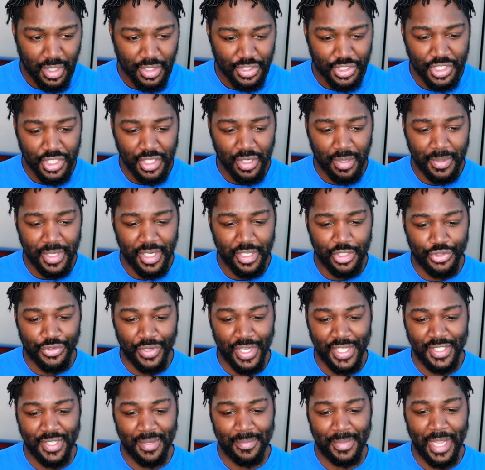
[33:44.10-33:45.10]
She over here
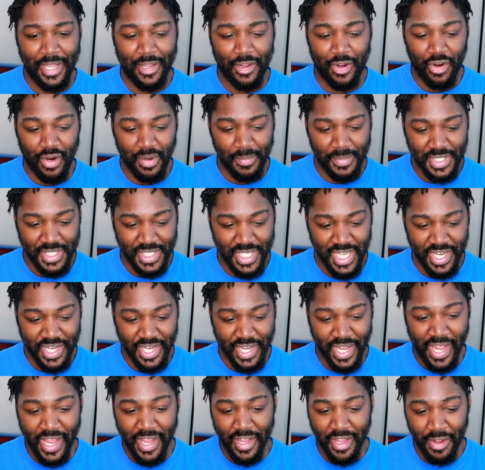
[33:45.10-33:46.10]
dressed up like Carmen
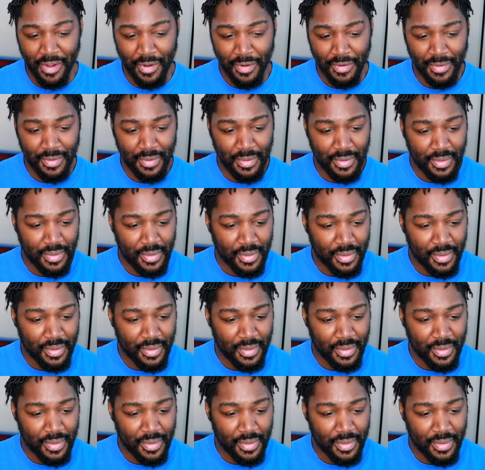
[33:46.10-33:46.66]
Sandiego.